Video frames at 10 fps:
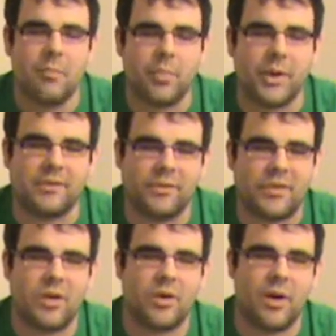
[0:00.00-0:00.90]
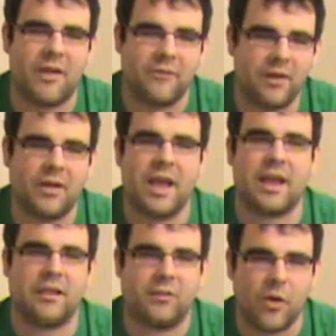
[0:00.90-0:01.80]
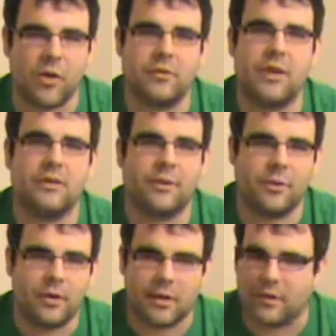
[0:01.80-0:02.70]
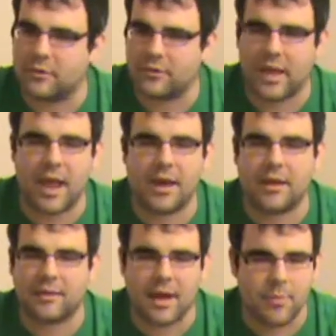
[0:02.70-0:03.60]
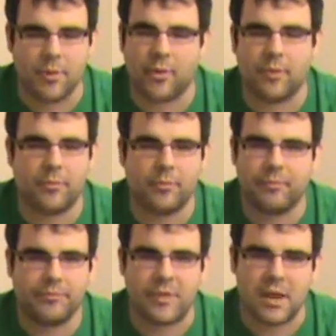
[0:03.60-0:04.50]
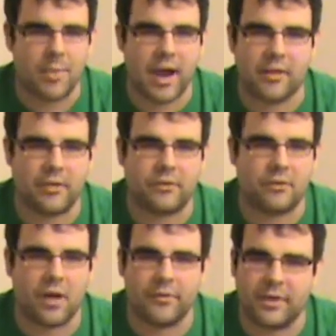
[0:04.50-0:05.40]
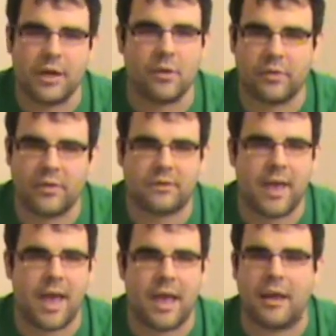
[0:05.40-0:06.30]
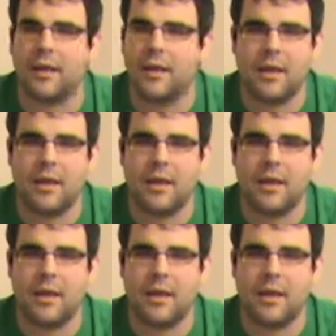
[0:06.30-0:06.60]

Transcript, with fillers: But still, I feel like it turns into a stand, keep your, keep out of this stuff, kill this ad,